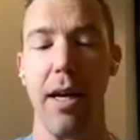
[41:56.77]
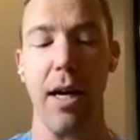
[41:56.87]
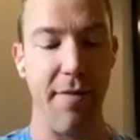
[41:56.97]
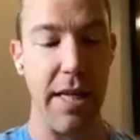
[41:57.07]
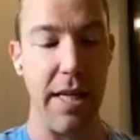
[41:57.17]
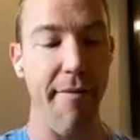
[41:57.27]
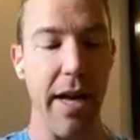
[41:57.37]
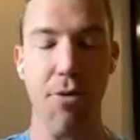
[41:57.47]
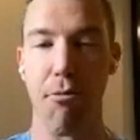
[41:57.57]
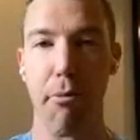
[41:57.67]
of it.
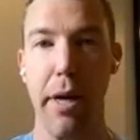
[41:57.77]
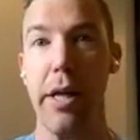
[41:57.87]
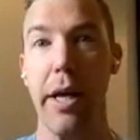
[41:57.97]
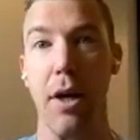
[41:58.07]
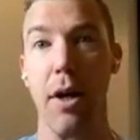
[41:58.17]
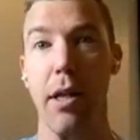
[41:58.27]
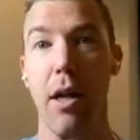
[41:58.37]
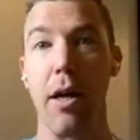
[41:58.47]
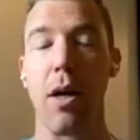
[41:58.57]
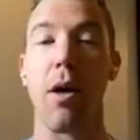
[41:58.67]
I've had really
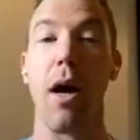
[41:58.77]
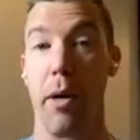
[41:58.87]
good luck